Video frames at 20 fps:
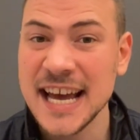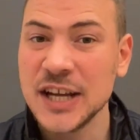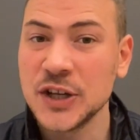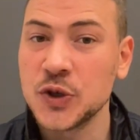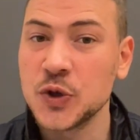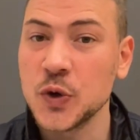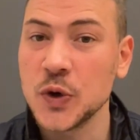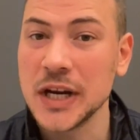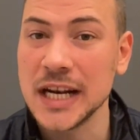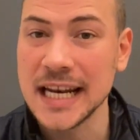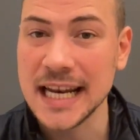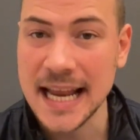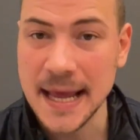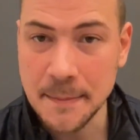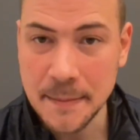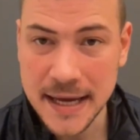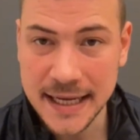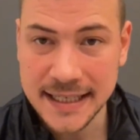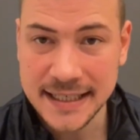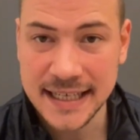to
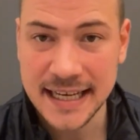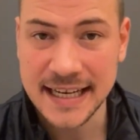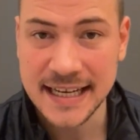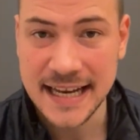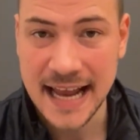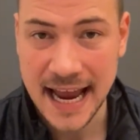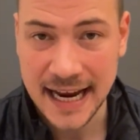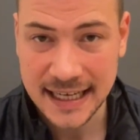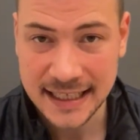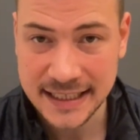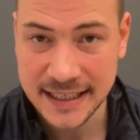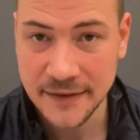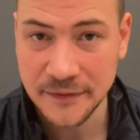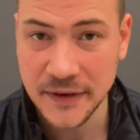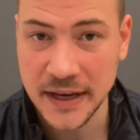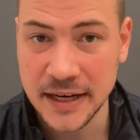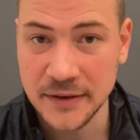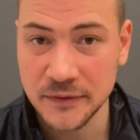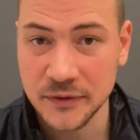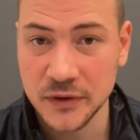limit the negative
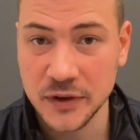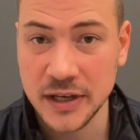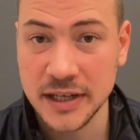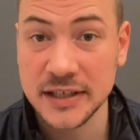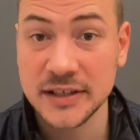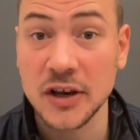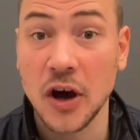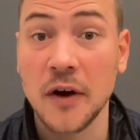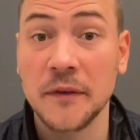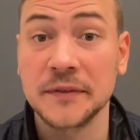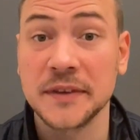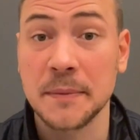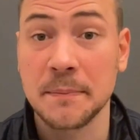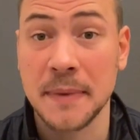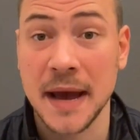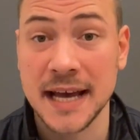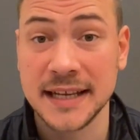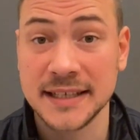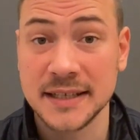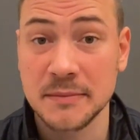influence of the
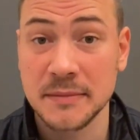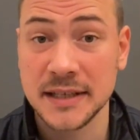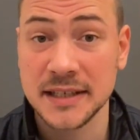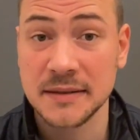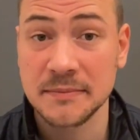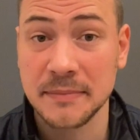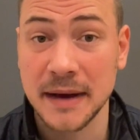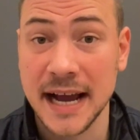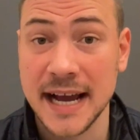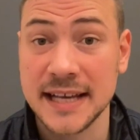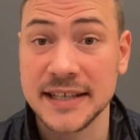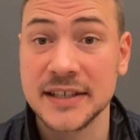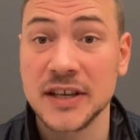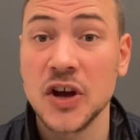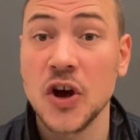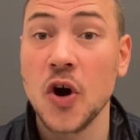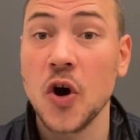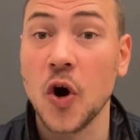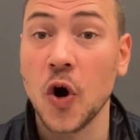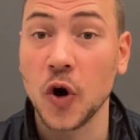pessimism bias
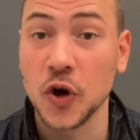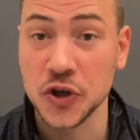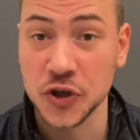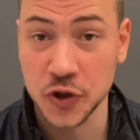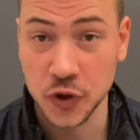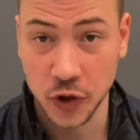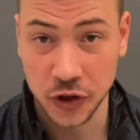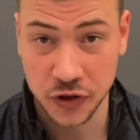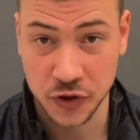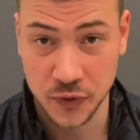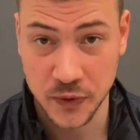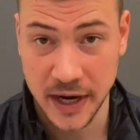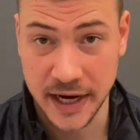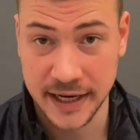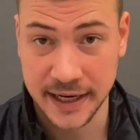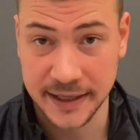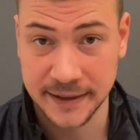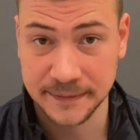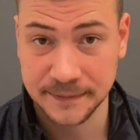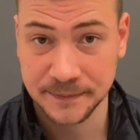on your trading.